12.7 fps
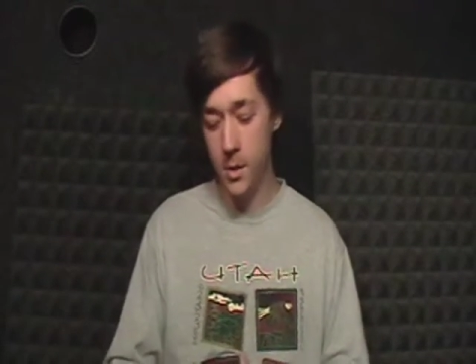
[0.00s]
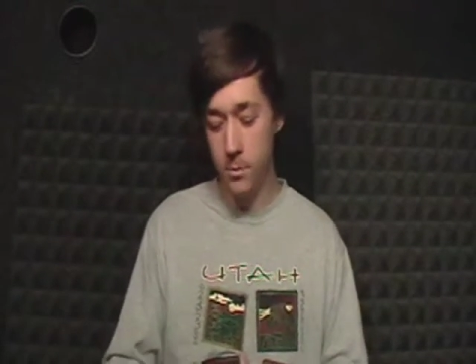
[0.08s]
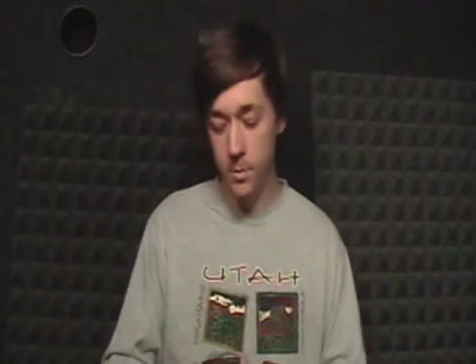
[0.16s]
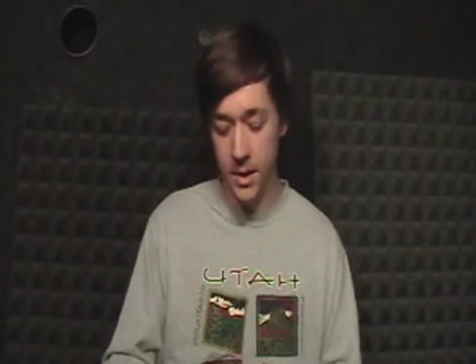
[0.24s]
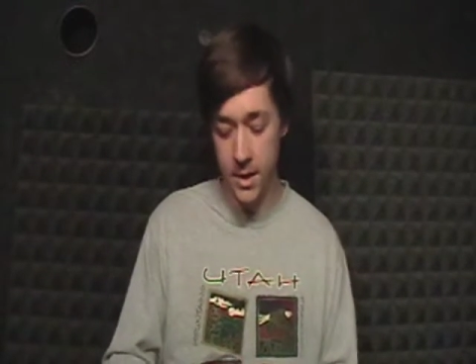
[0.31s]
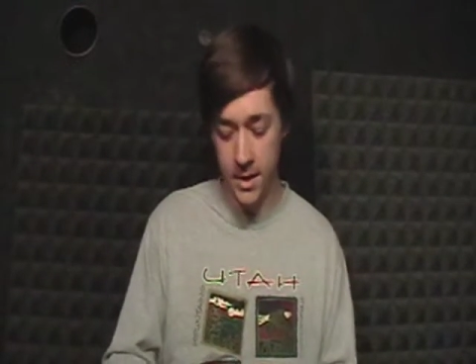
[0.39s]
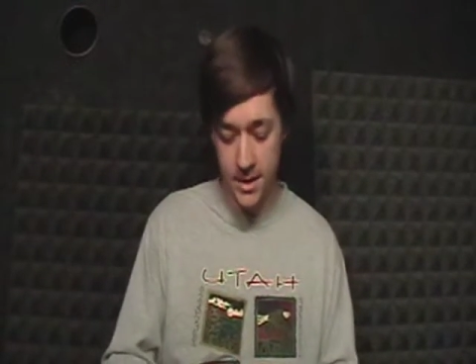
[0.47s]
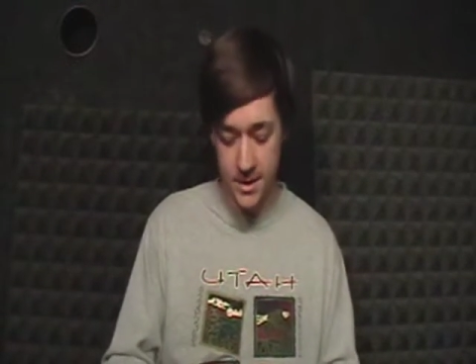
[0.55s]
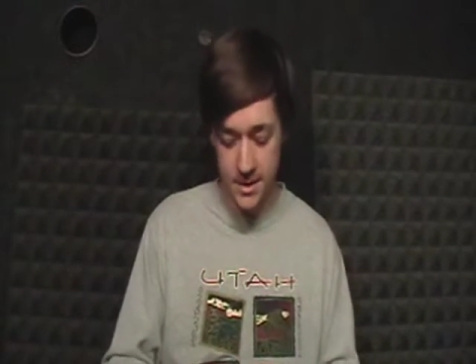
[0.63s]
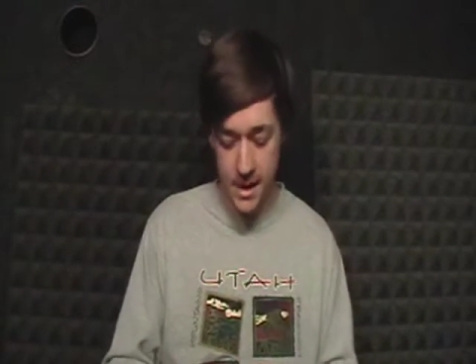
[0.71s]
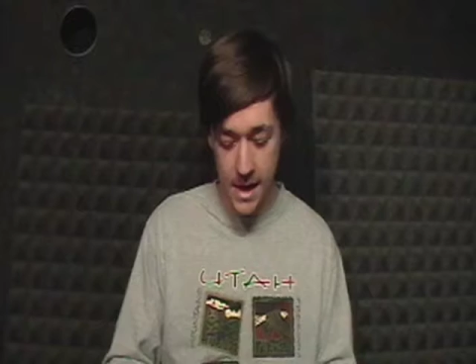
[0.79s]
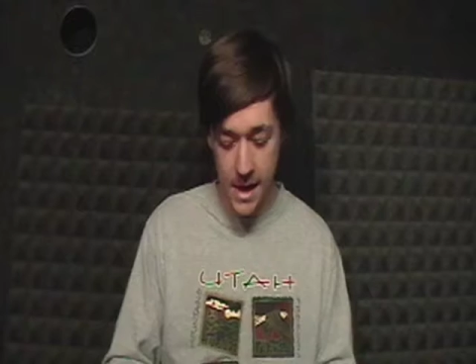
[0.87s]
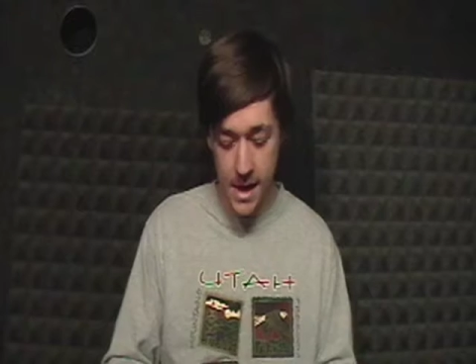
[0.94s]
because
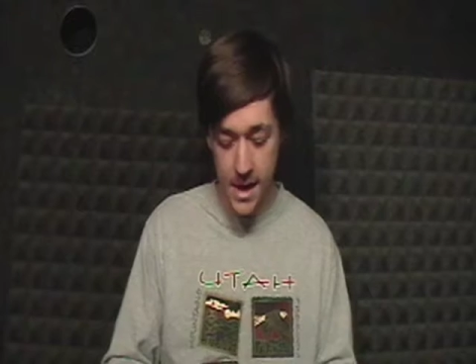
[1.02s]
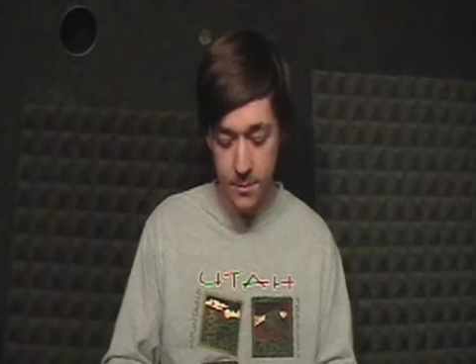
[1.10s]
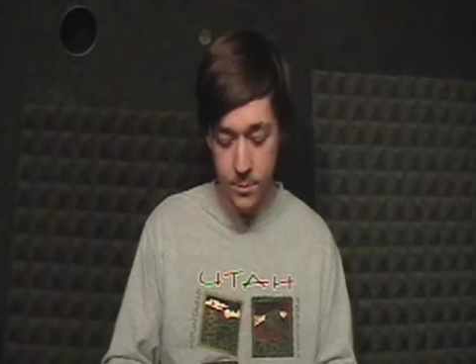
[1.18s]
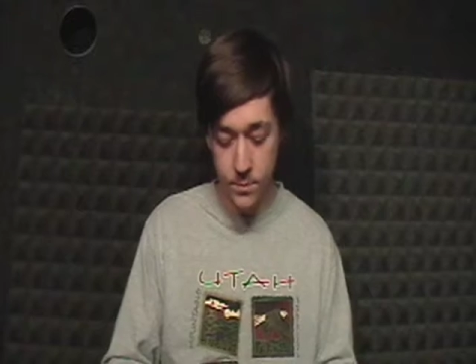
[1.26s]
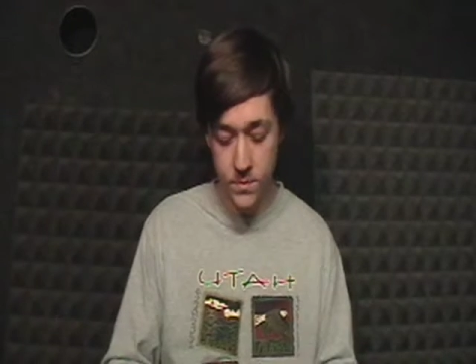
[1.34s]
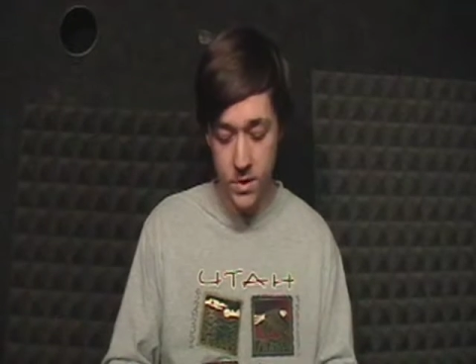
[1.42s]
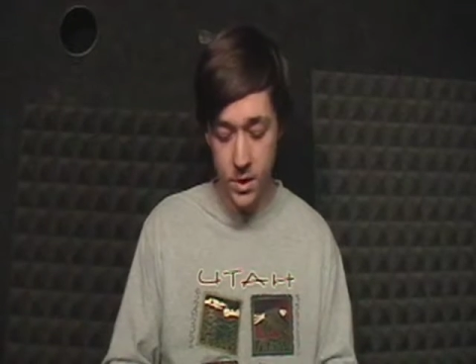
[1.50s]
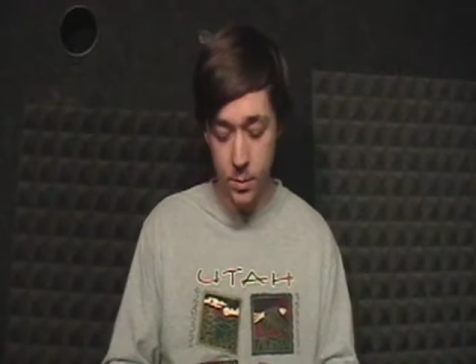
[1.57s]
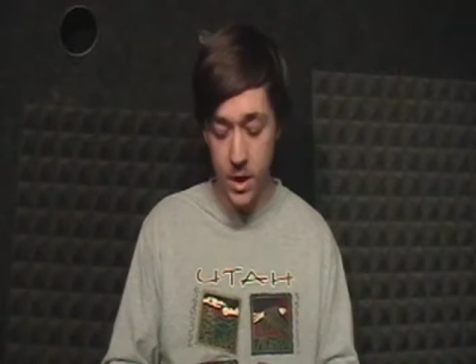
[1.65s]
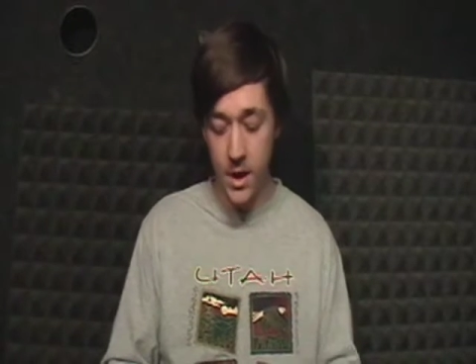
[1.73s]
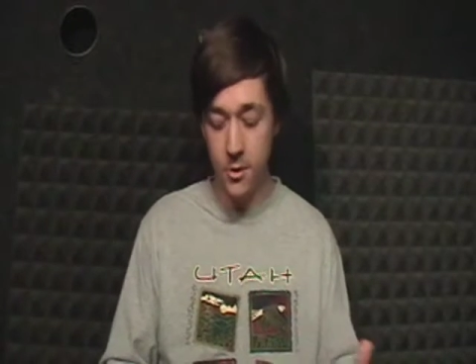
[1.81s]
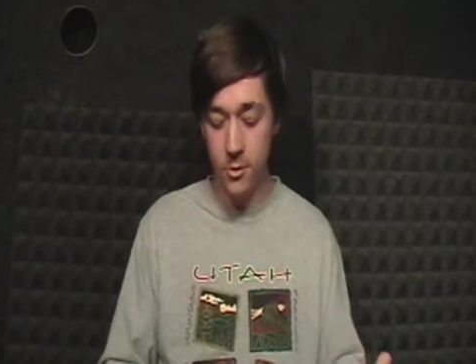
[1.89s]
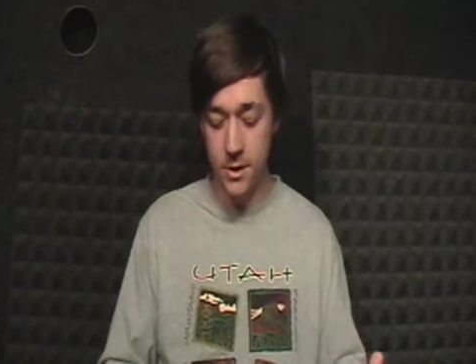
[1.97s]
I took
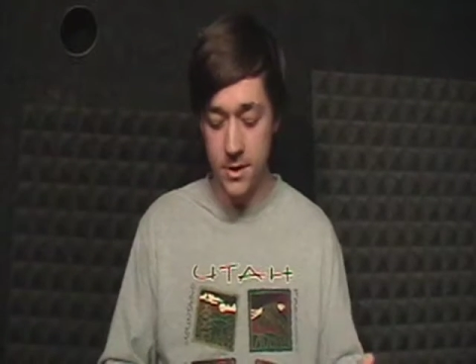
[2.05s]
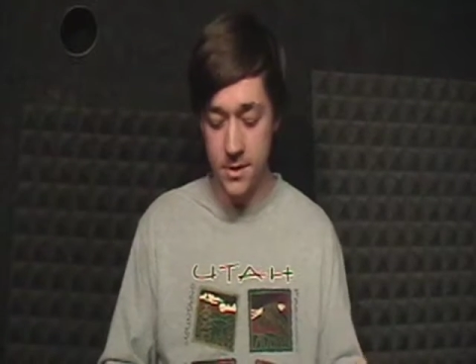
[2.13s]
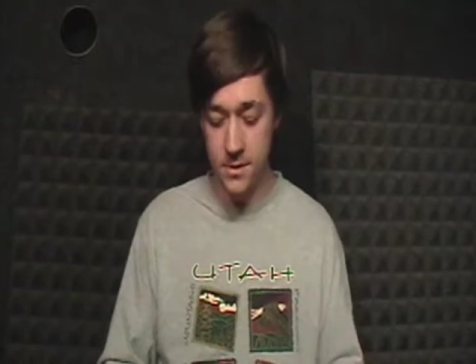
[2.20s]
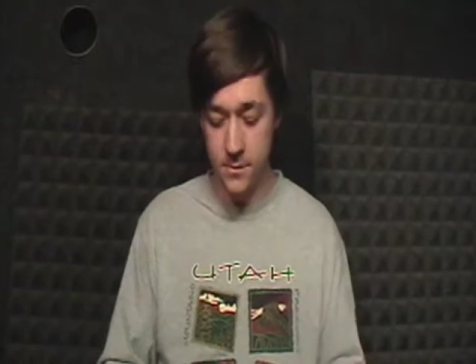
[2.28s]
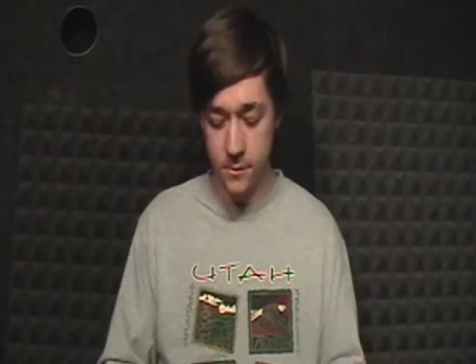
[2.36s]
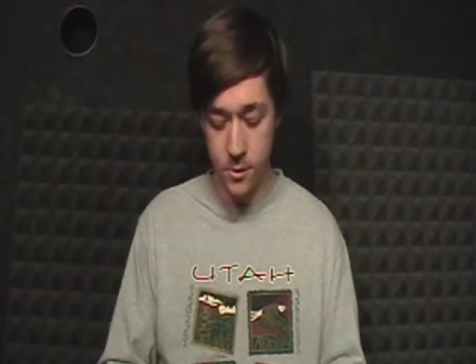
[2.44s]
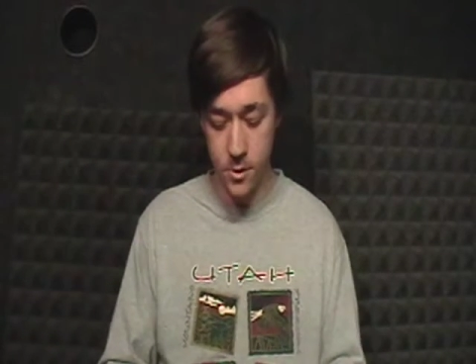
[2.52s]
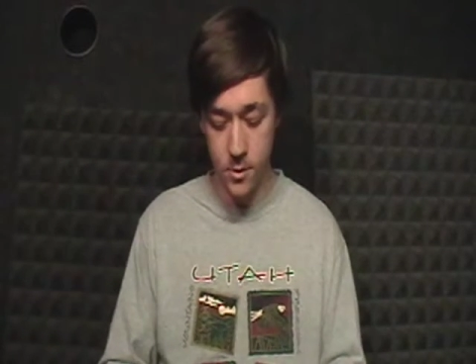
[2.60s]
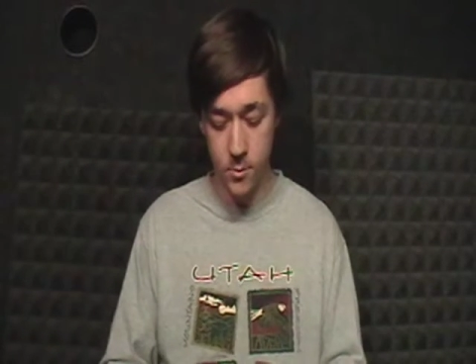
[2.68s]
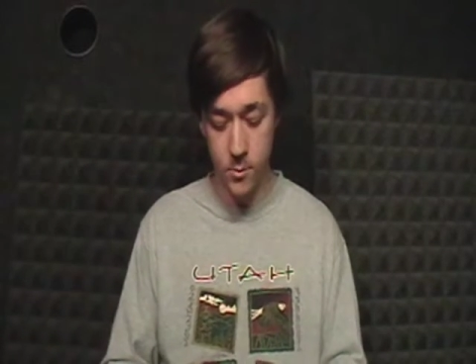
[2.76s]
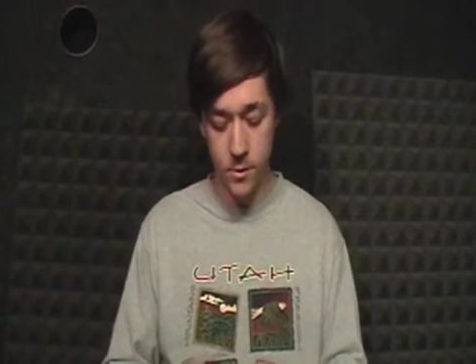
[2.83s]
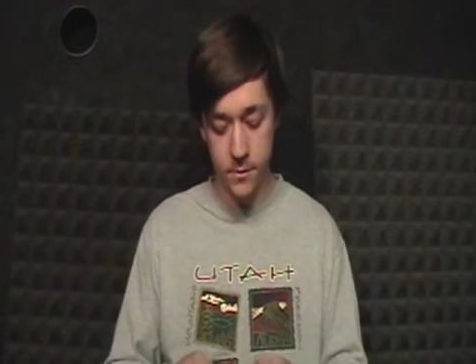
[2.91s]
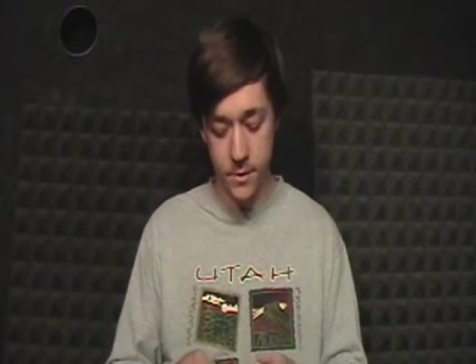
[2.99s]
piano lessons for
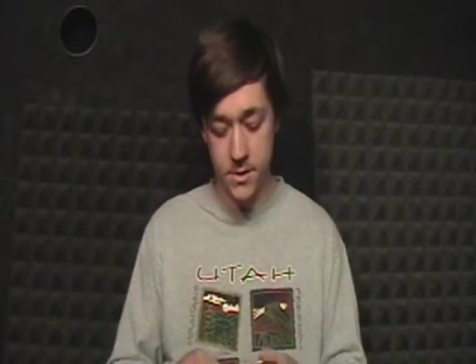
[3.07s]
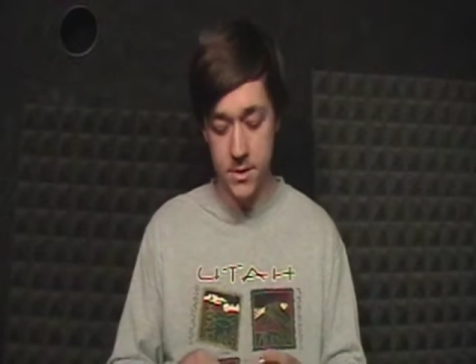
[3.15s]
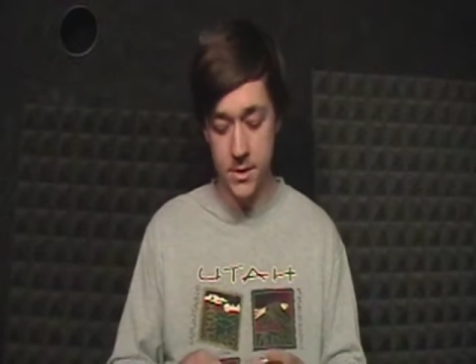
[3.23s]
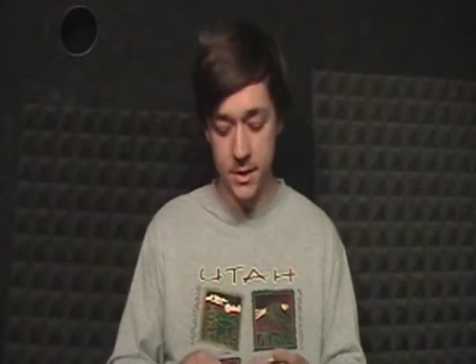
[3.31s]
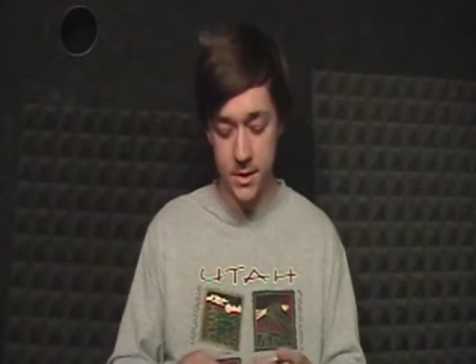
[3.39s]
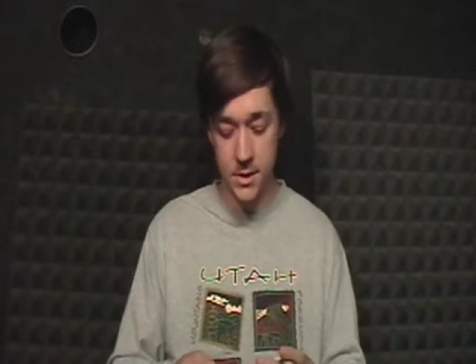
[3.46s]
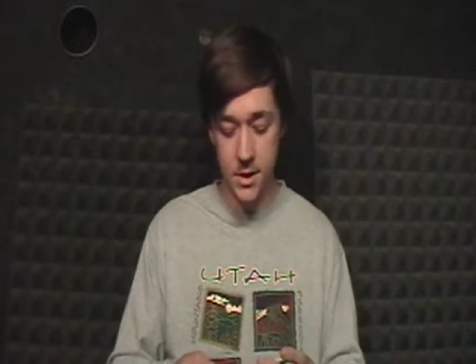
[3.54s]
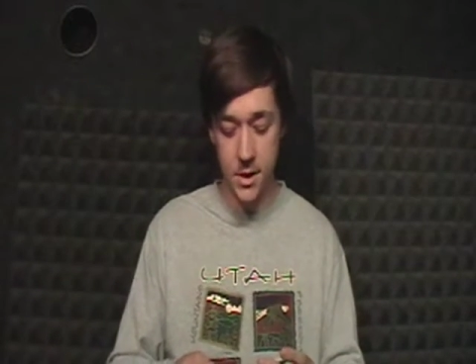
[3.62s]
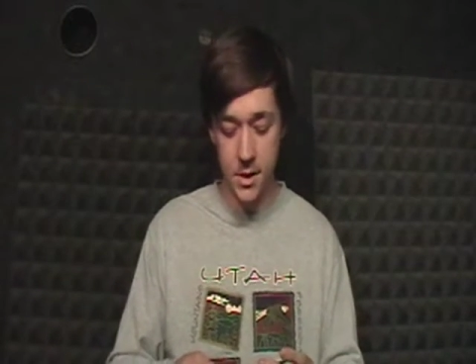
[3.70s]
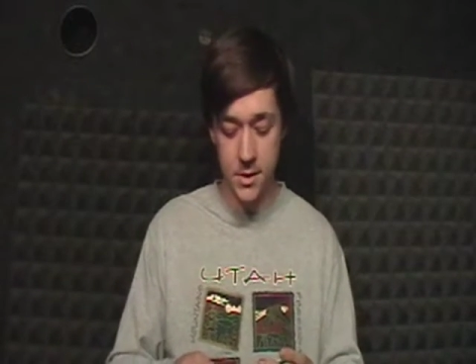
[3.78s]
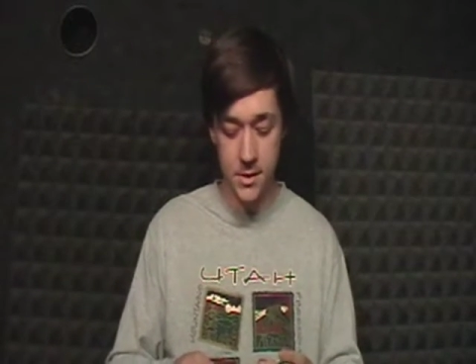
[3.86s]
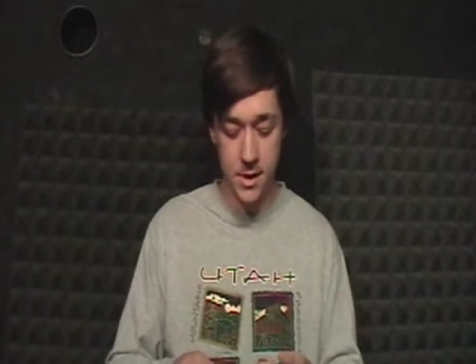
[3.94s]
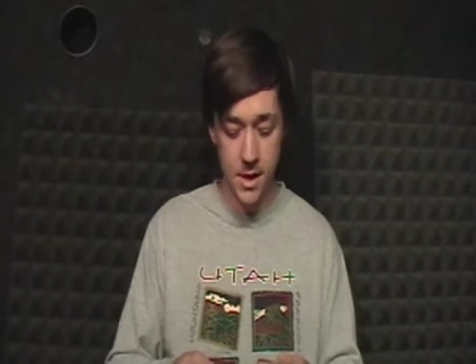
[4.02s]
roughly 6
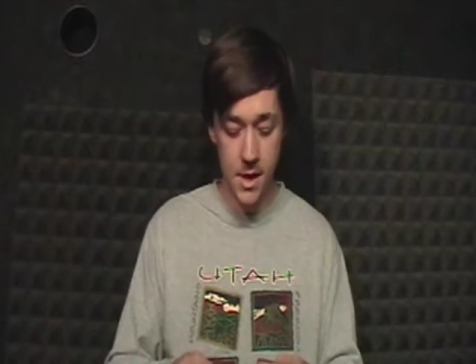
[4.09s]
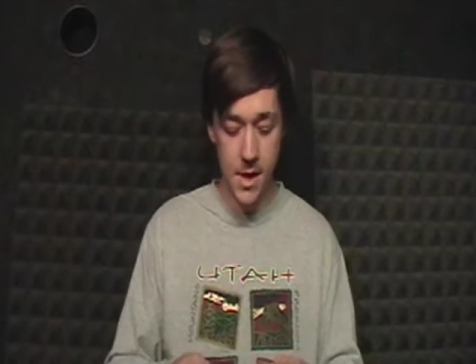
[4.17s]
years,